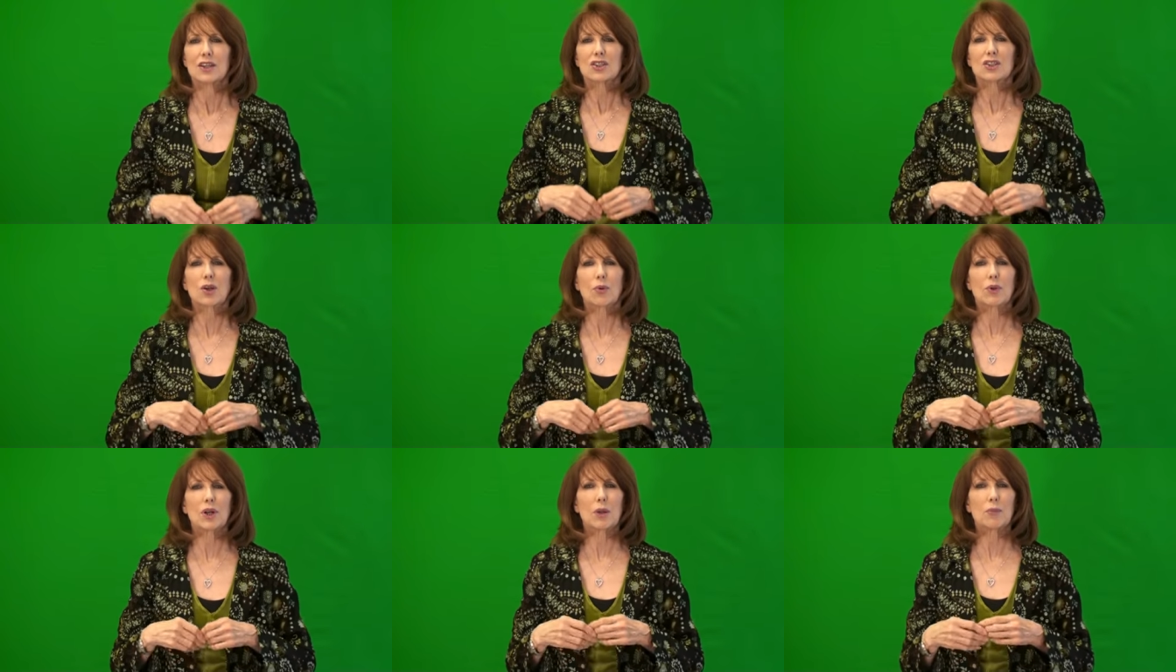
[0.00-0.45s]

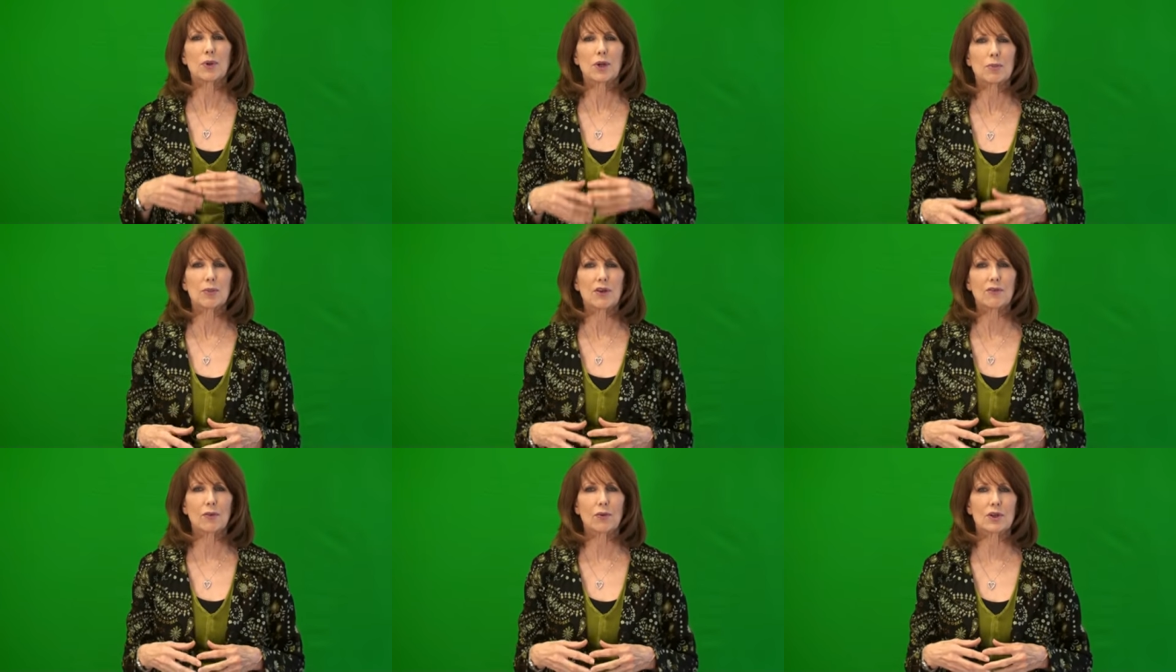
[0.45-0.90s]
So when I
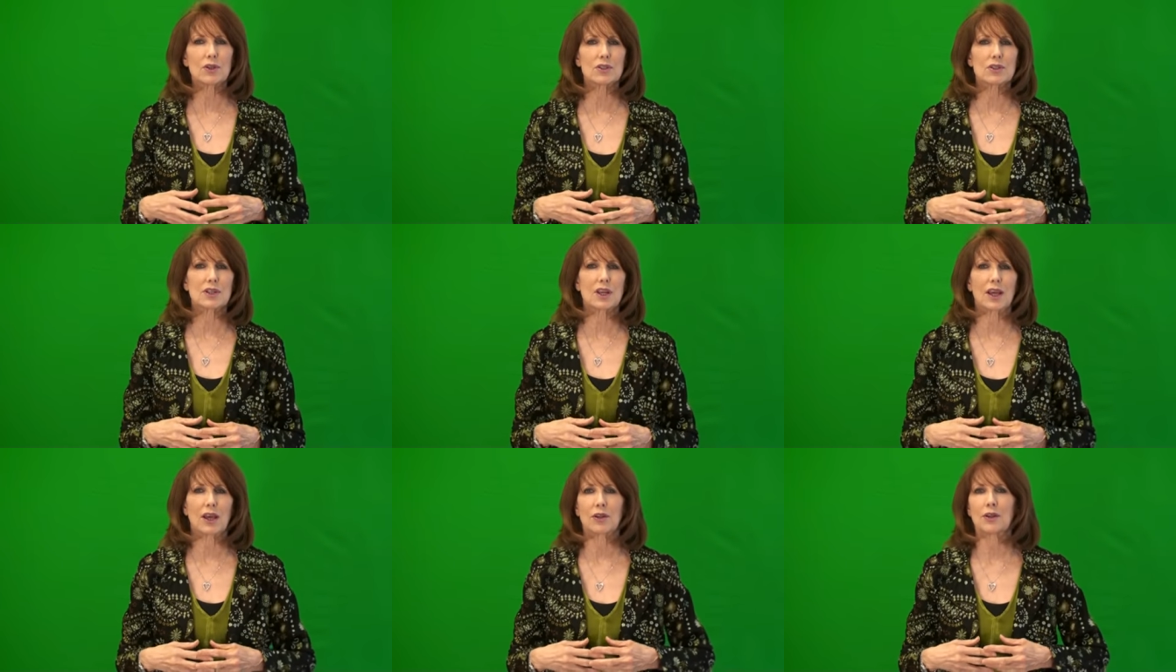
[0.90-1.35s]
bring my voice
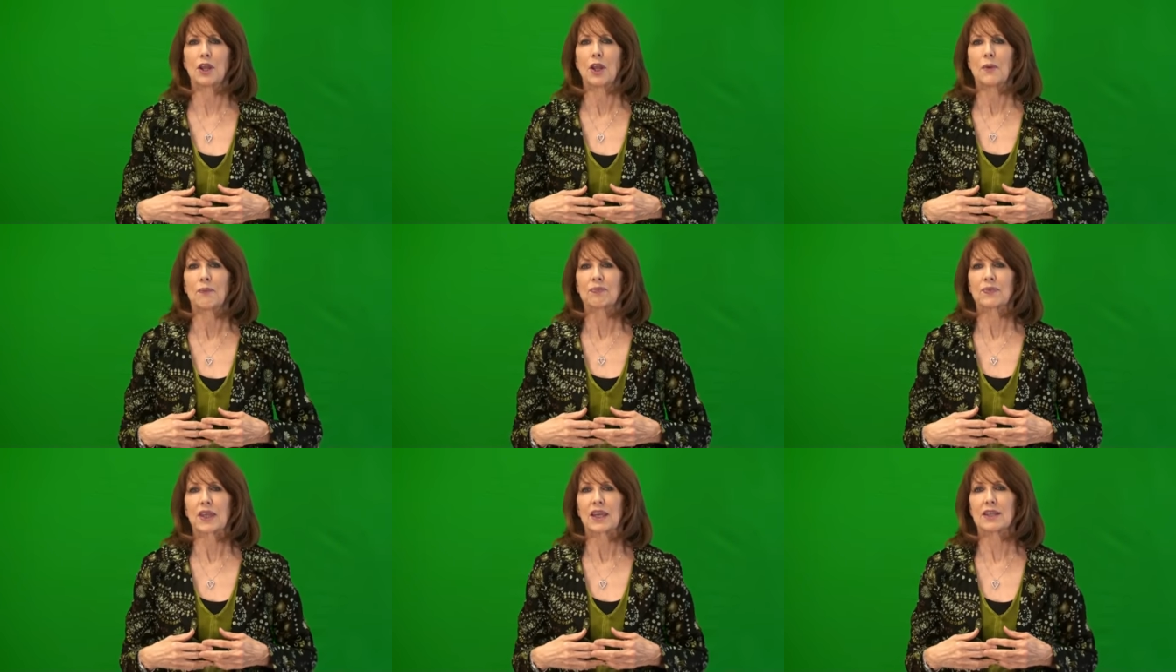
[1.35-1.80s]
down,
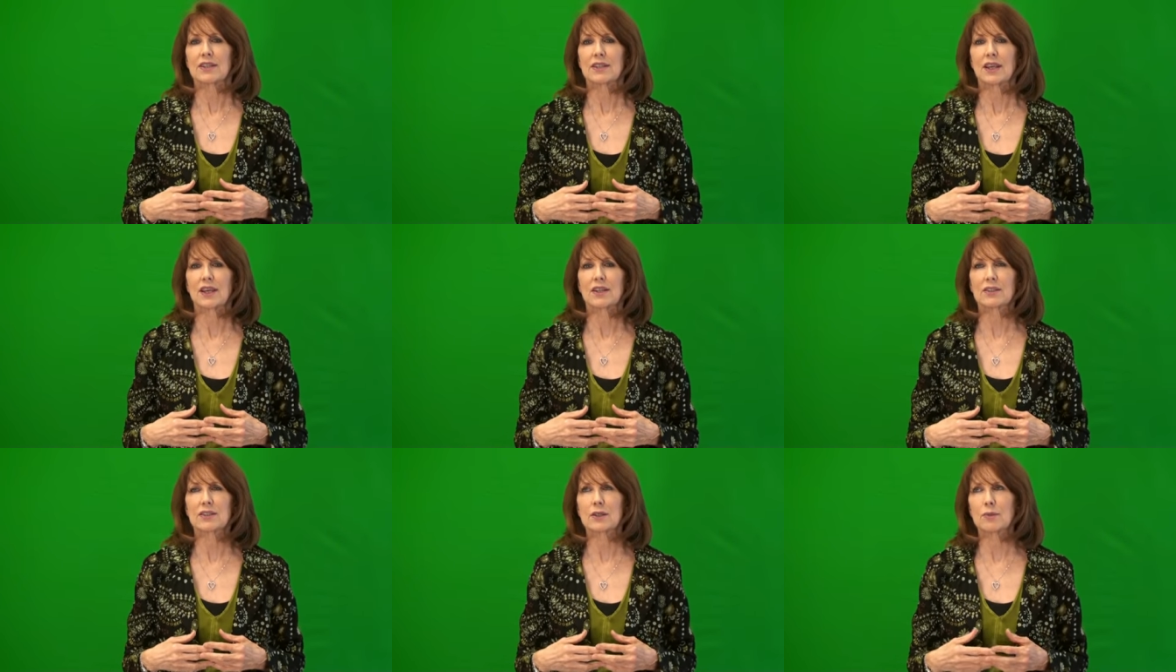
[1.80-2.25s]
it
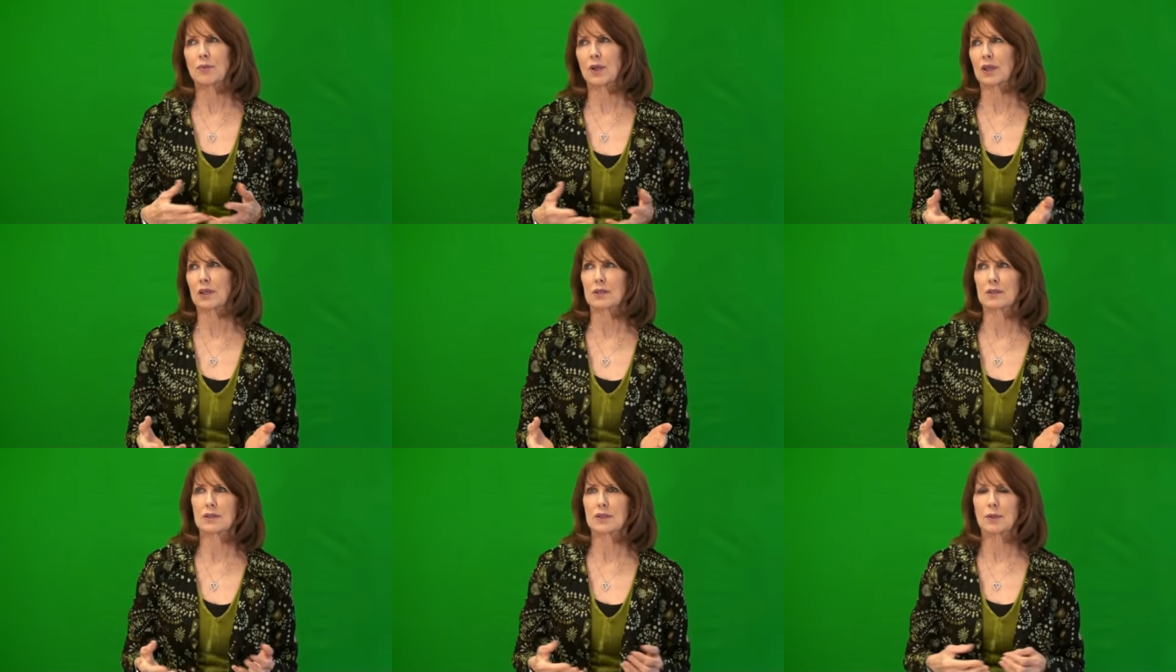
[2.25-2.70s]
tends to
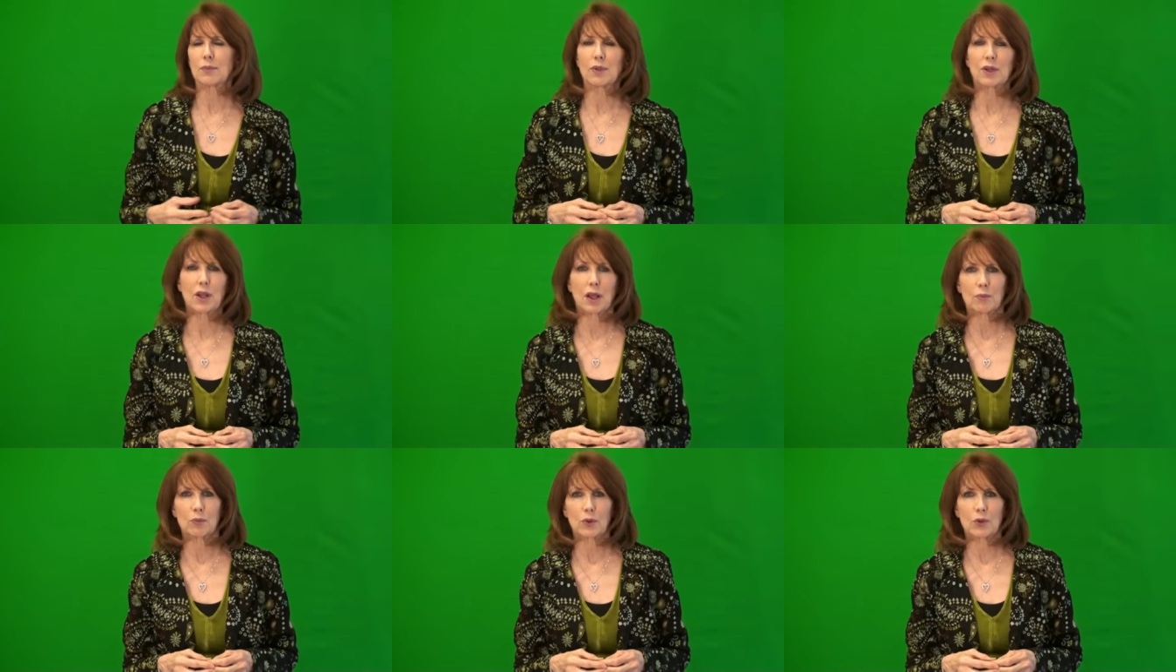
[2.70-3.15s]
make it seem a
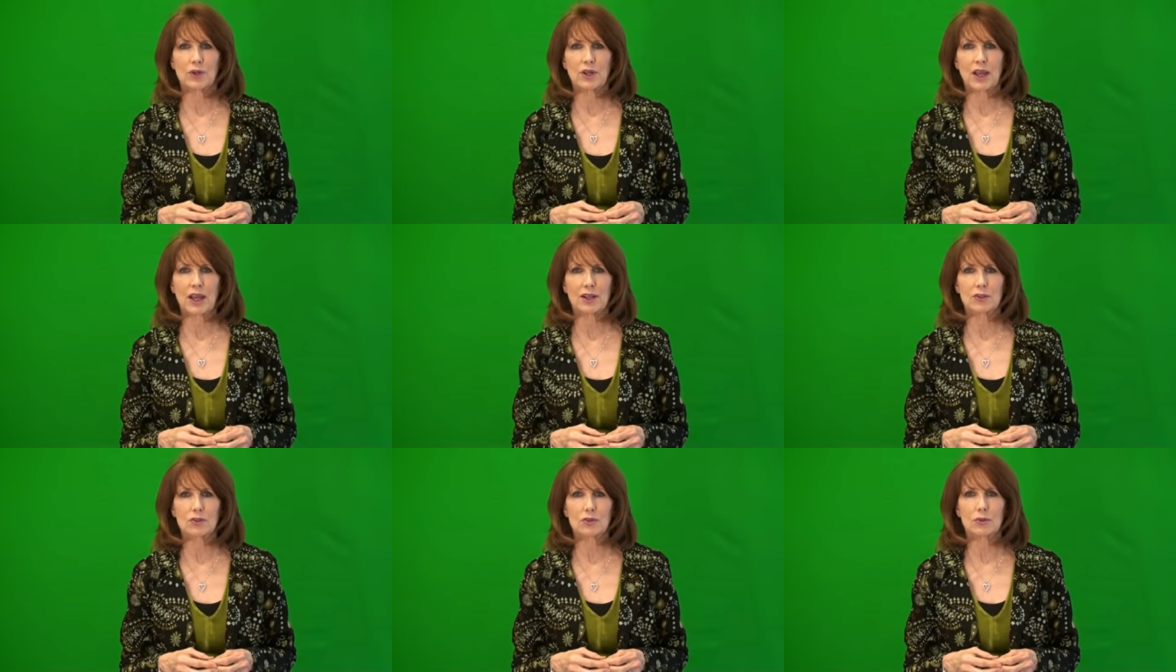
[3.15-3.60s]
lot more
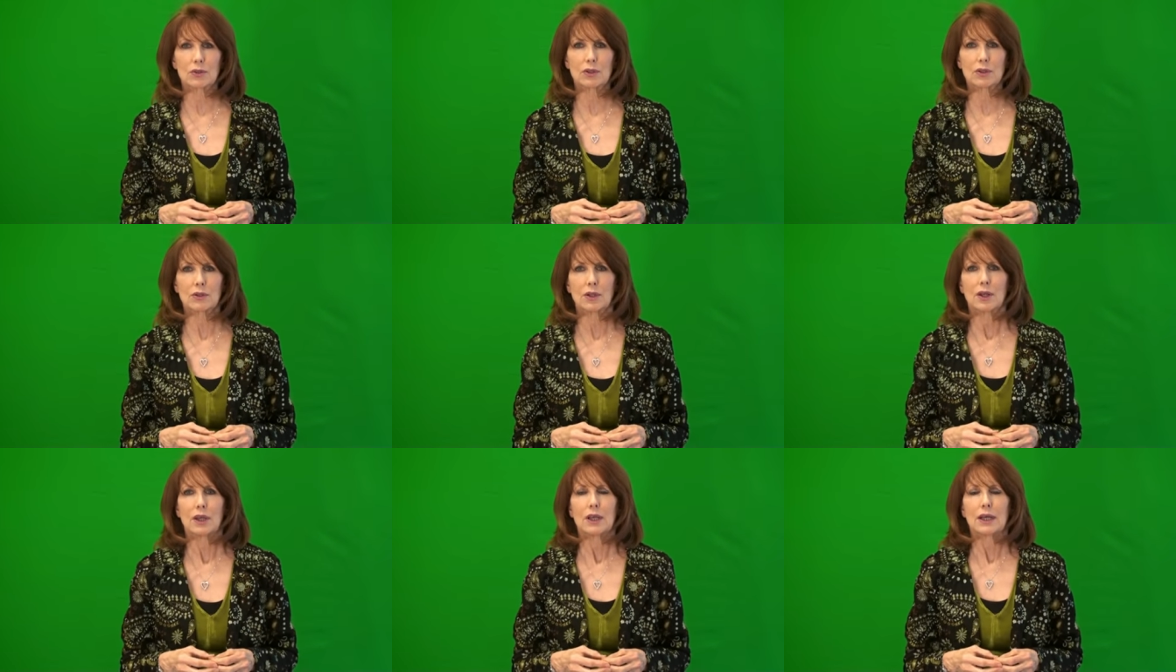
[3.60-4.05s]

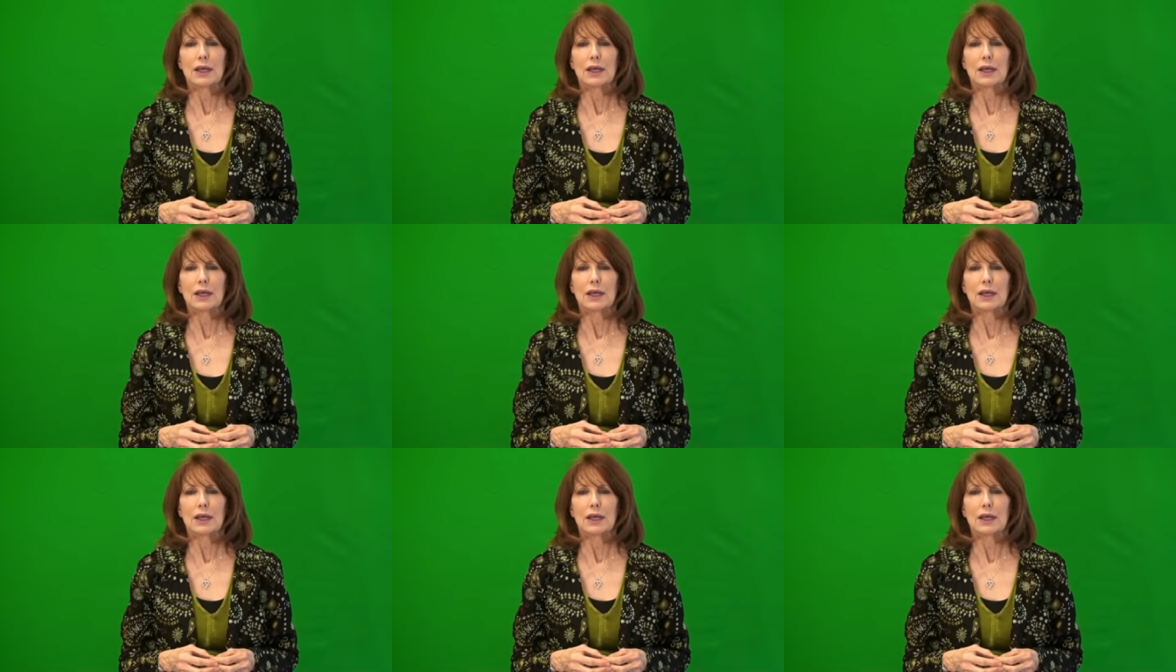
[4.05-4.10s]
natural,